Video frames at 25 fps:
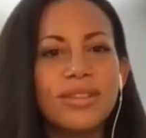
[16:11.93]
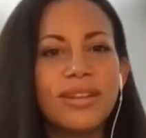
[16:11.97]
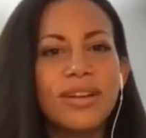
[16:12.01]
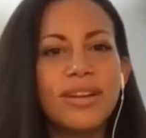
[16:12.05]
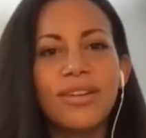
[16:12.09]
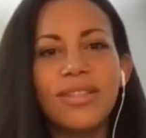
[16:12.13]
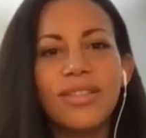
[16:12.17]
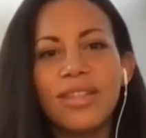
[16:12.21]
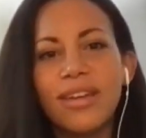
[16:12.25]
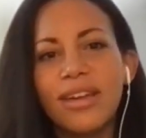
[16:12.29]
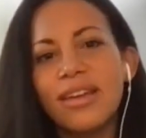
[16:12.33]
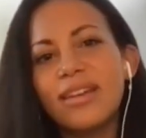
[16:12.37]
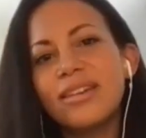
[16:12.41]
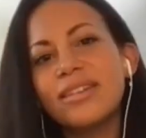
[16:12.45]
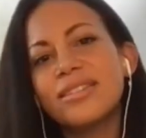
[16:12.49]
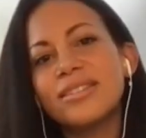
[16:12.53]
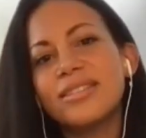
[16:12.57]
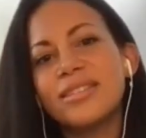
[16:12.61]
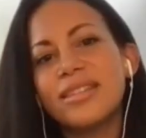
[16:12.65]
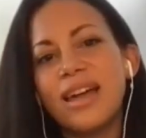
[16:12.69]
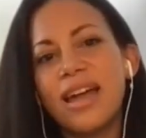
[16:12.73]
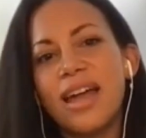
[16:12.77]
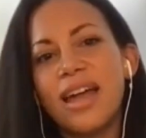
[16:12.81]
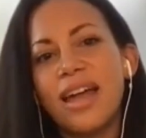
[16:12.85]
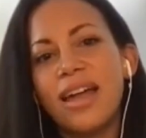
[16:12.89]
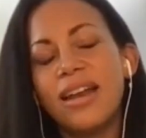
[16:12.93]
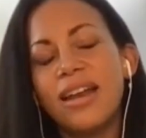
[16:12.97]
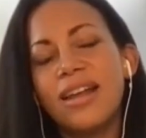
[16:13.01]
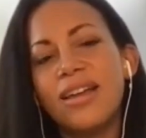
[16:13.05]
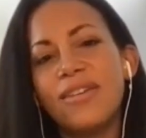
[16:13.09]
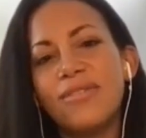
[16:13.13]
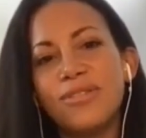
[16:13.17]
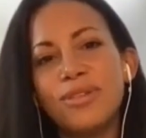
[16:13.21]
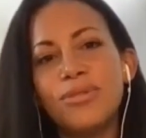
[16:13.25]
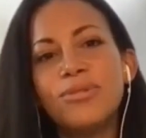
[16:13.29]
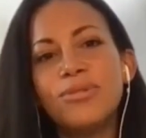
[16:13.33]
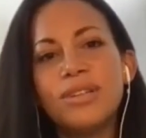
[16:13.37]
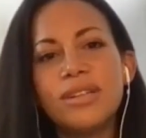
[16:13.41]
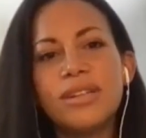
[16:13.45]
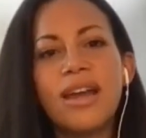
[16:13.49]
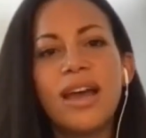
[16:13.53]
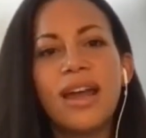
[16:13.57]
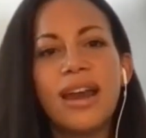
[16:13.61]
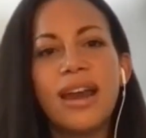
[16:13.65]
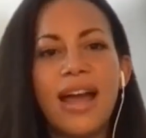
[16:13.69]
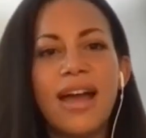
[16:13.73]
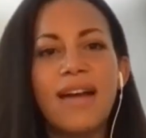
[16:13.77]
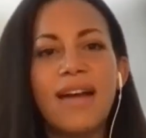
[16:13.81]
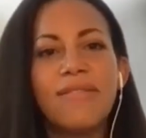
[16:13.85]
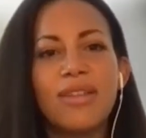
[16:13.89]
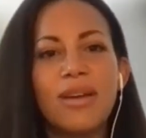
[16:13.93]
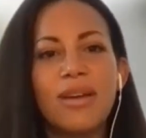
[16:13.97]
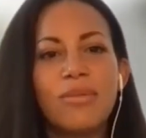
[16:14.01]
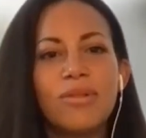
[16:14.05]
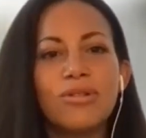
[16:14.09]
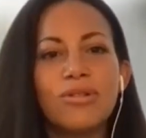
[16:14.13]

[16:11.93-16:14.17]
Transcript: They're things that if you did not have them,